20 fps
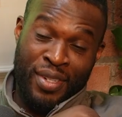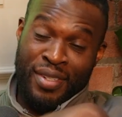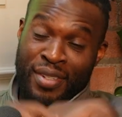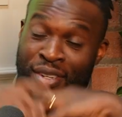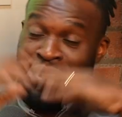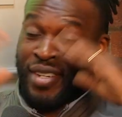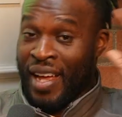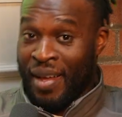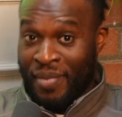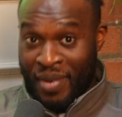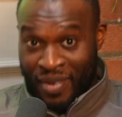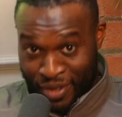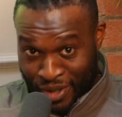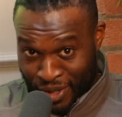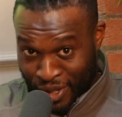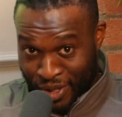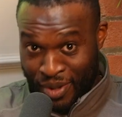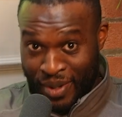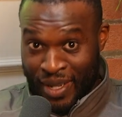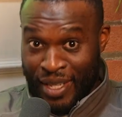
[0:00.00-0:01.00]
Not that I'm ever going to
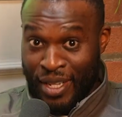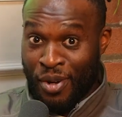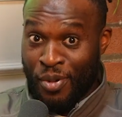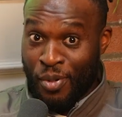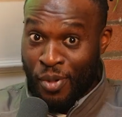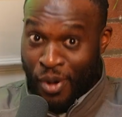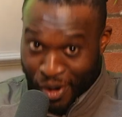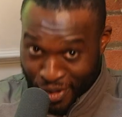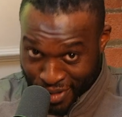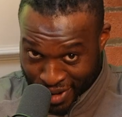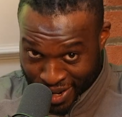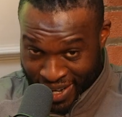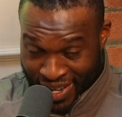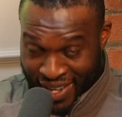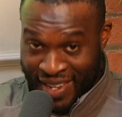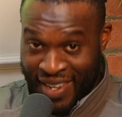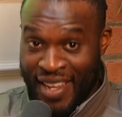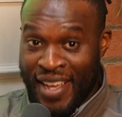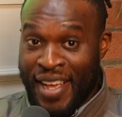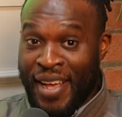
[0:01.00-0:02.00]
do it, don't worry.
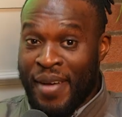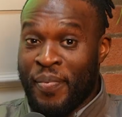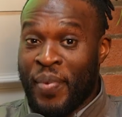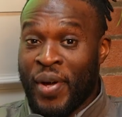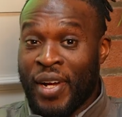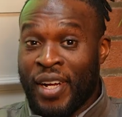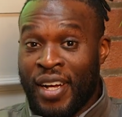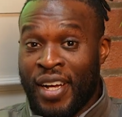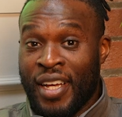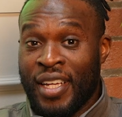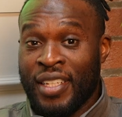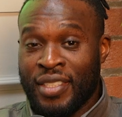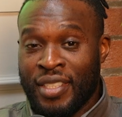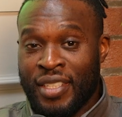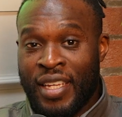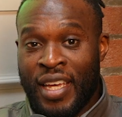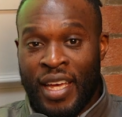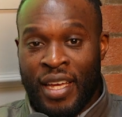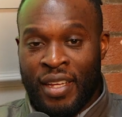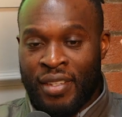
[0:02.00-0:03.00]
But guys,
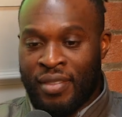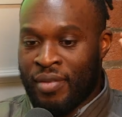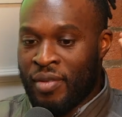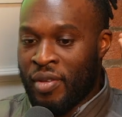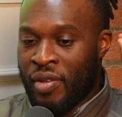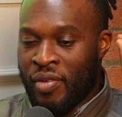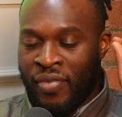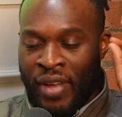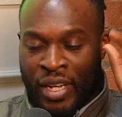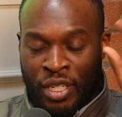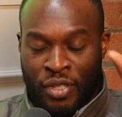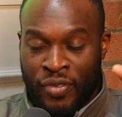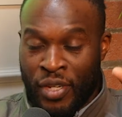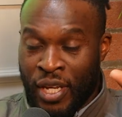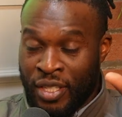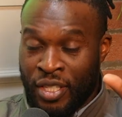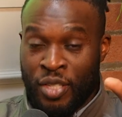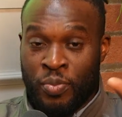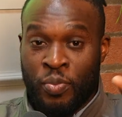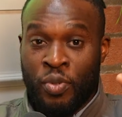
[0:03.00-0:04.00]
thank you for getting
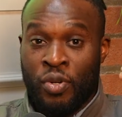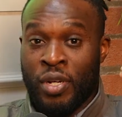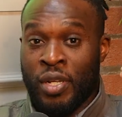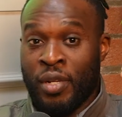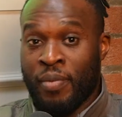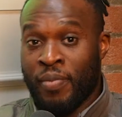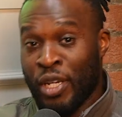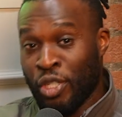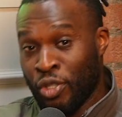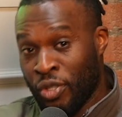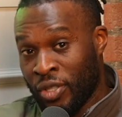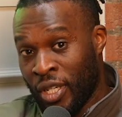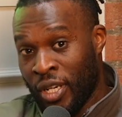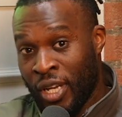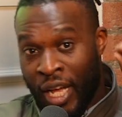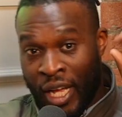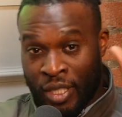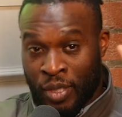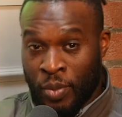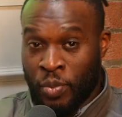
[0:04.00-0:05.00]
to this point. Make sure to
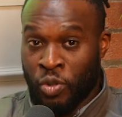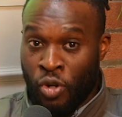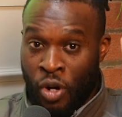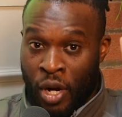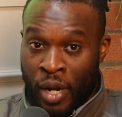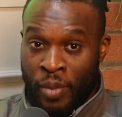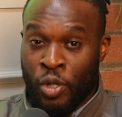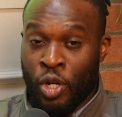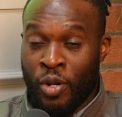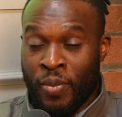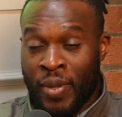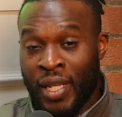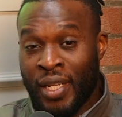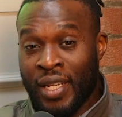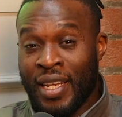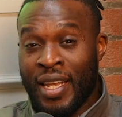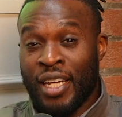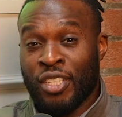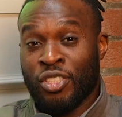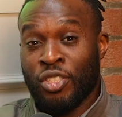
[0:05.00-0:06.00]
like, subscribe, comment.
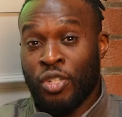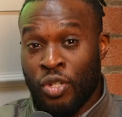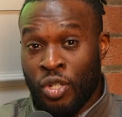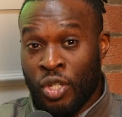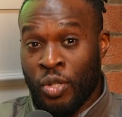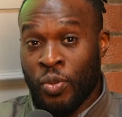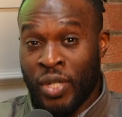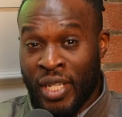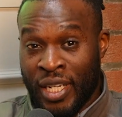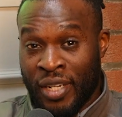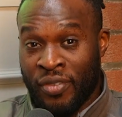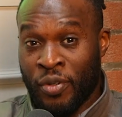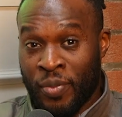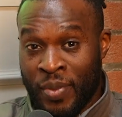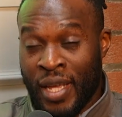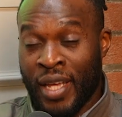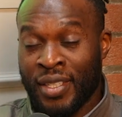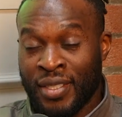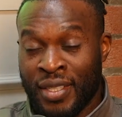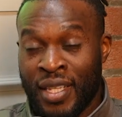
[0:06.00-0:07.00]
Let us know who you want to hear from
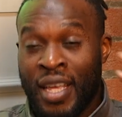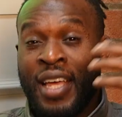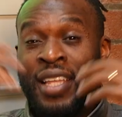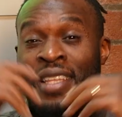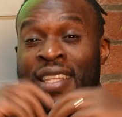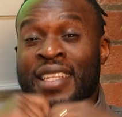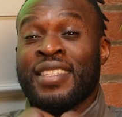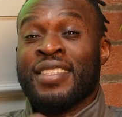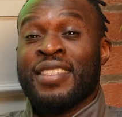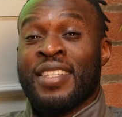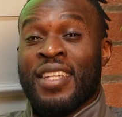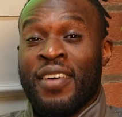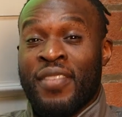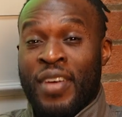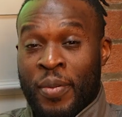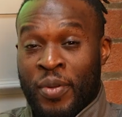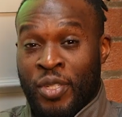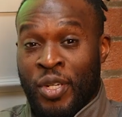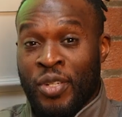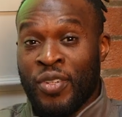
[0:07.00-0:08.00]
next. This is another
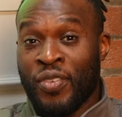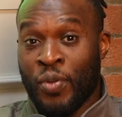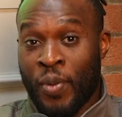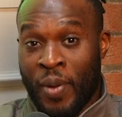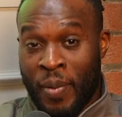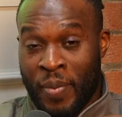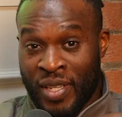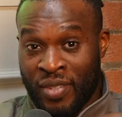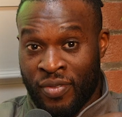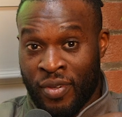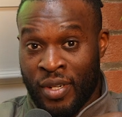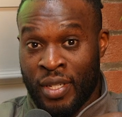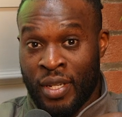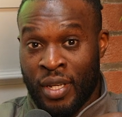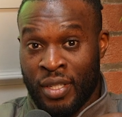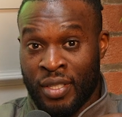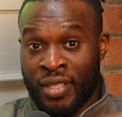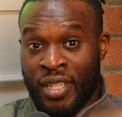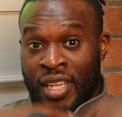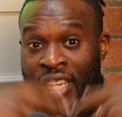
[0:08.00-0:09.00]
episode of What My Best Friend
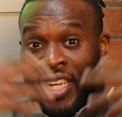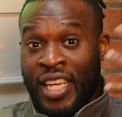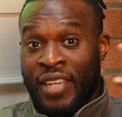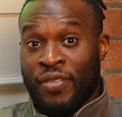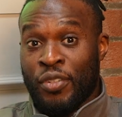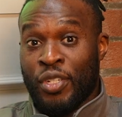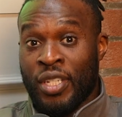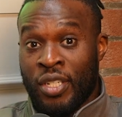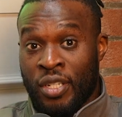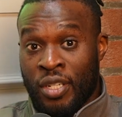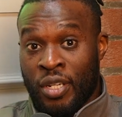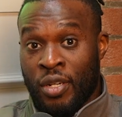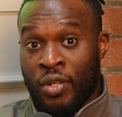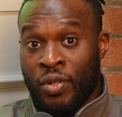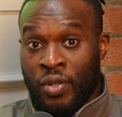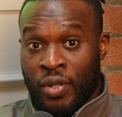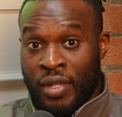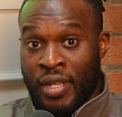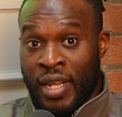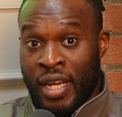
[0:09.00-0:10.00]
Does. If you didn't know,
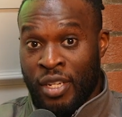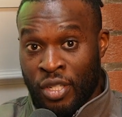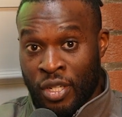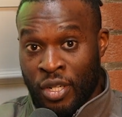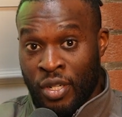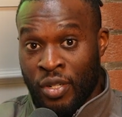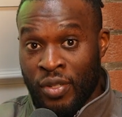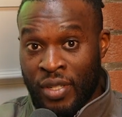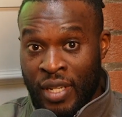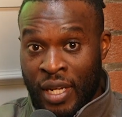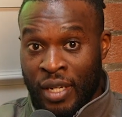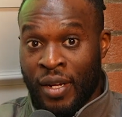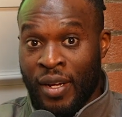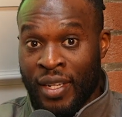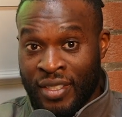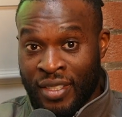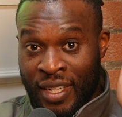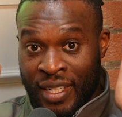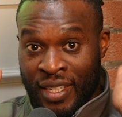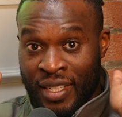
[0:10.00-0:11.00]
now you know. Now go
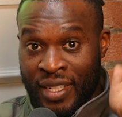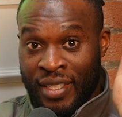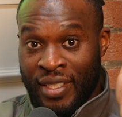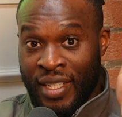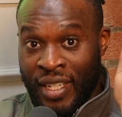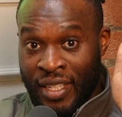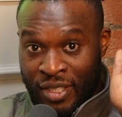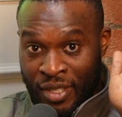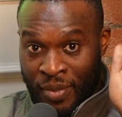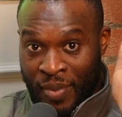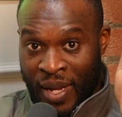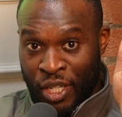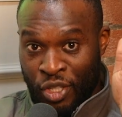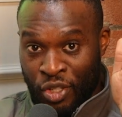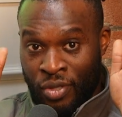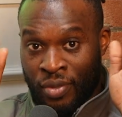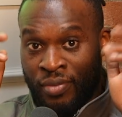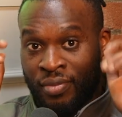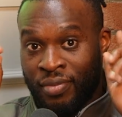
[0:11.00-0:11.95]
outside and take some action.